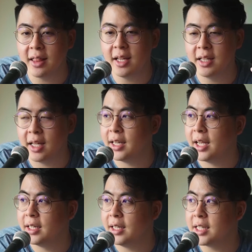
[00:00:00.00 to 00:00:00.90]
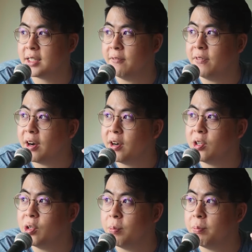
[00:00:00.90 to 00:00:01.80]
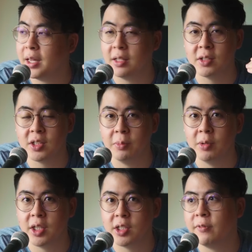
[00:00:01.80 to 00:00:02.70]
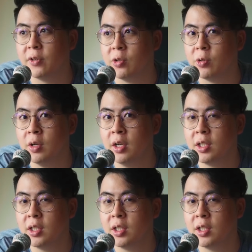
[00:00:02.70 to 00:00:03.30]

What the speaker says: I think that's a very good mental stimulation for you.